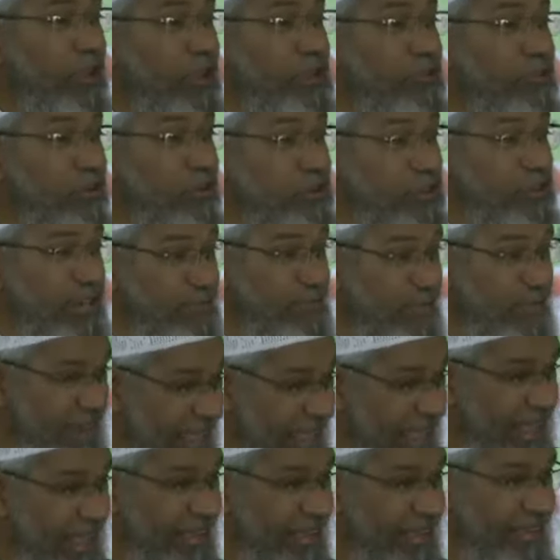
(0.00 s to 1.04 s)
is social
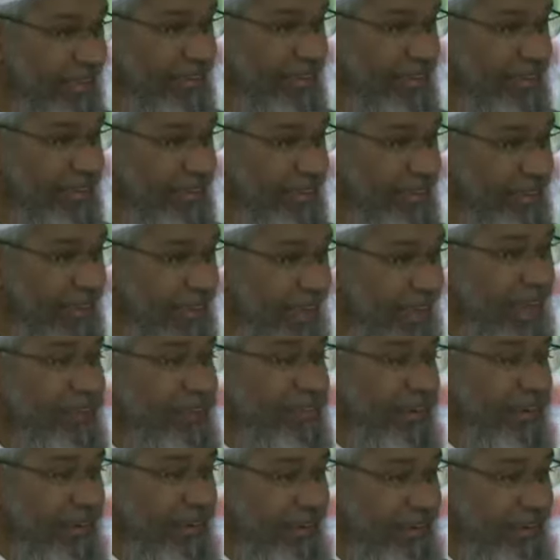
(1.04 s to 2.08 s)
media,
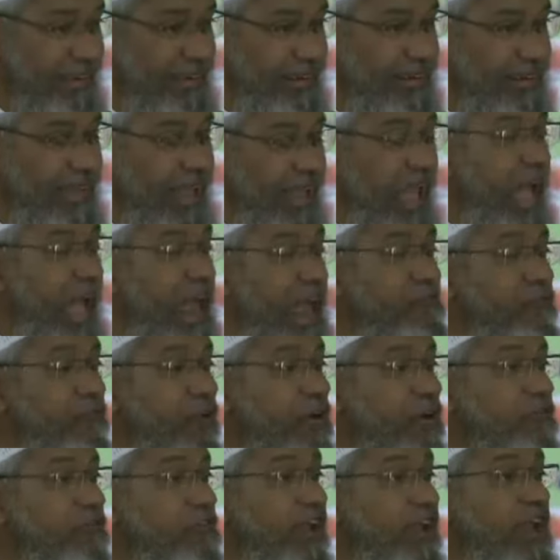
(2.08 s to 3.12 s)
etc. And
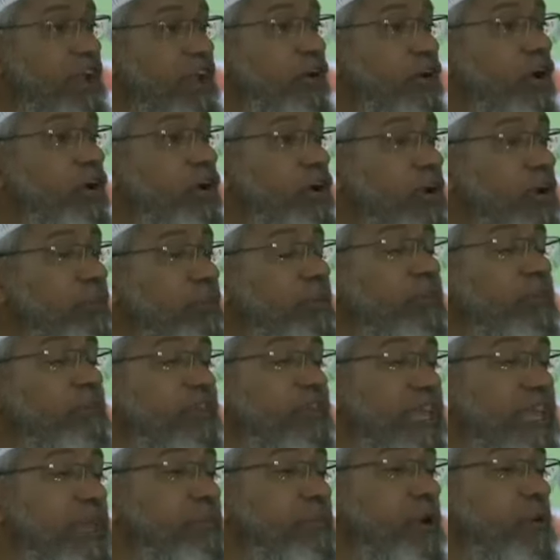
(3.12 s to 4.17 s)
what we can contribute. We
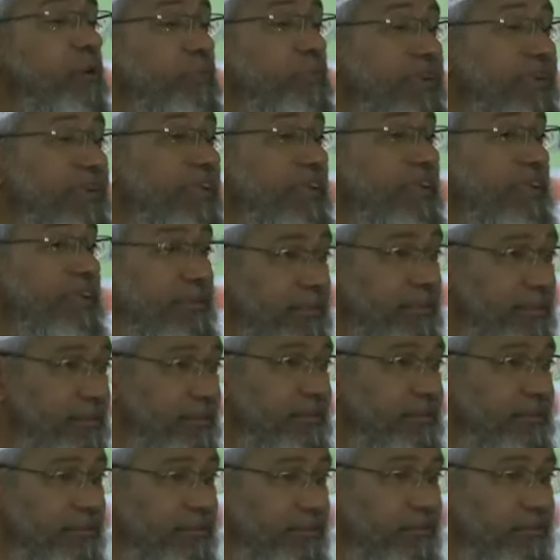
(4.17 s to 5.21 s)
keep on meeting,
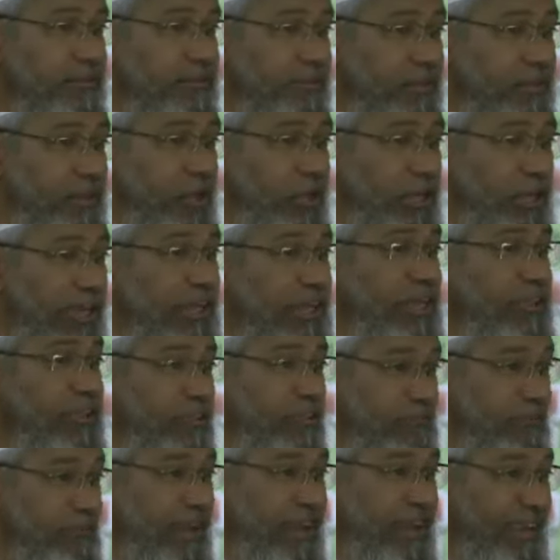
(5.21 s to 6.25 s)
you know, leaders
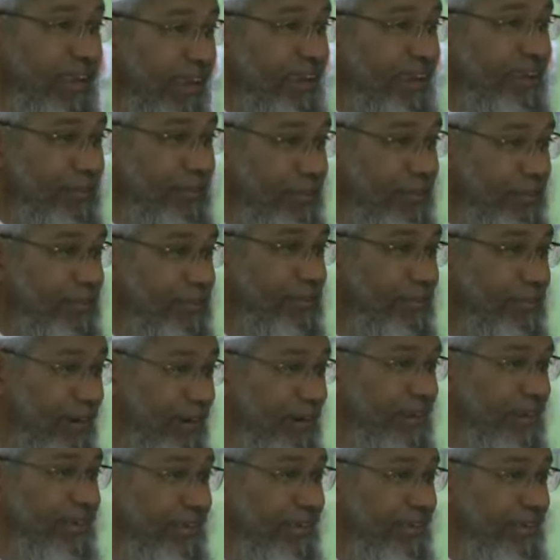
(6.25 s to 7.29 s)
of many countries in the world.
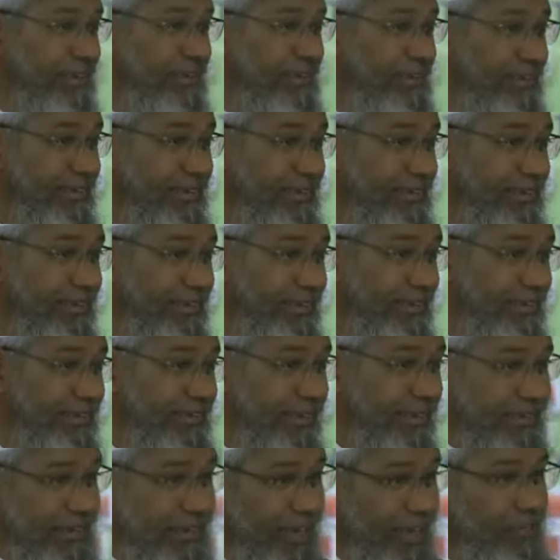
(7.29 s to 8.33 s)

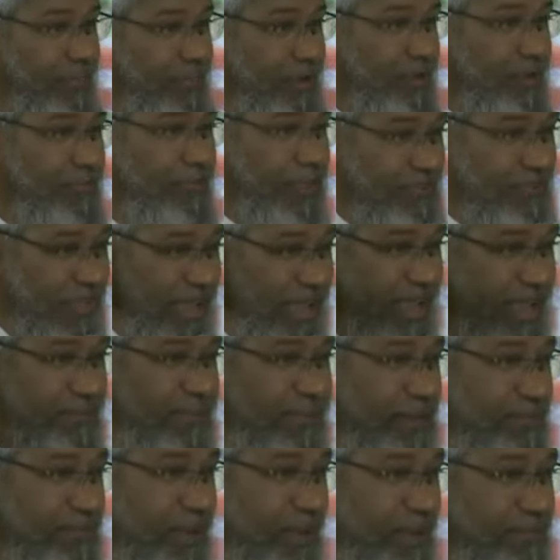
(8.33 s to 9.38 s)
Just a couple of months back, I
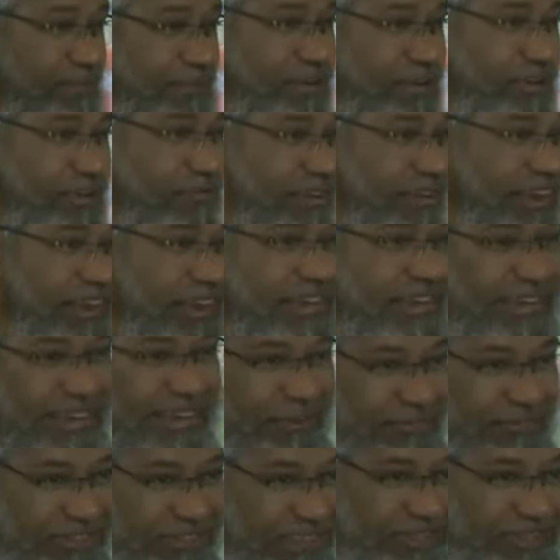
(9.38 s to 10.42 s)
met a prime minister of a country
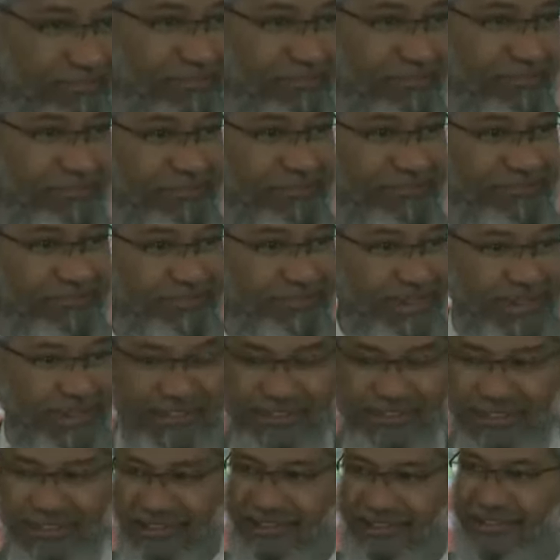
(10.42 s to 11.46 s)
outside
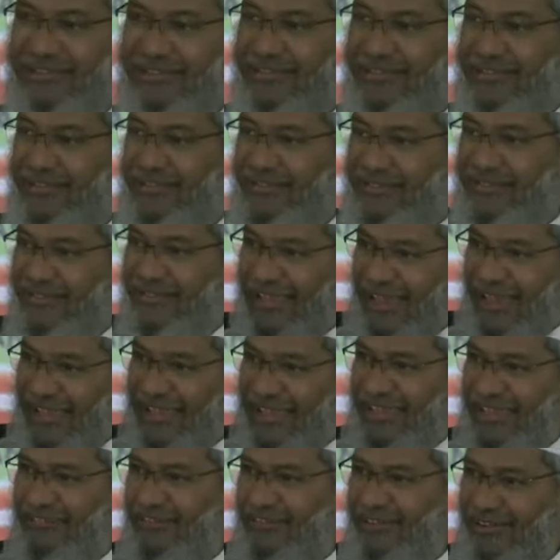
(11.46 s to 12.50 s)
Malaysia. I
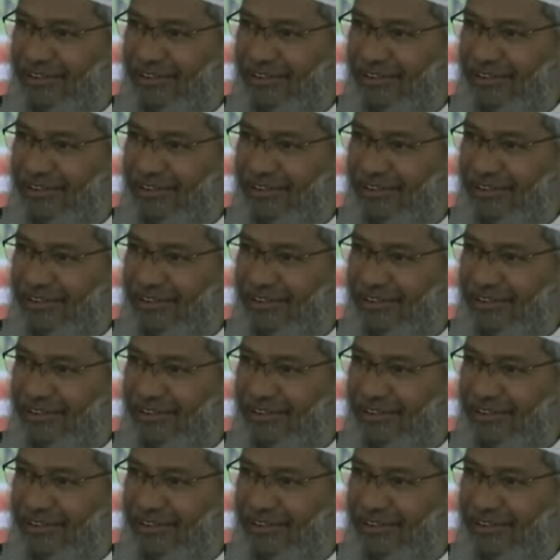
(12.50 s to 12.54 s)
gave,